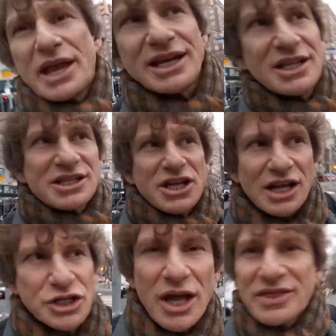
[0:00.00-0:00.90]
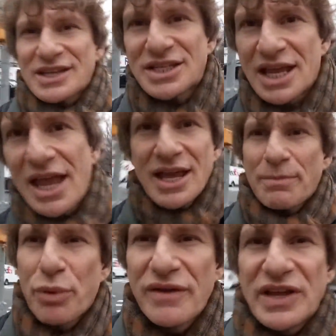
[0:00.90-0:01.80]
beginning to touch on this in
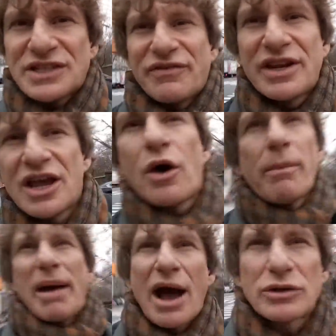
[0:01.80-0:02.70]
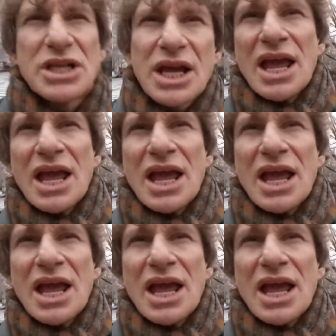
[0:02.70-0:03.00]
a previous video about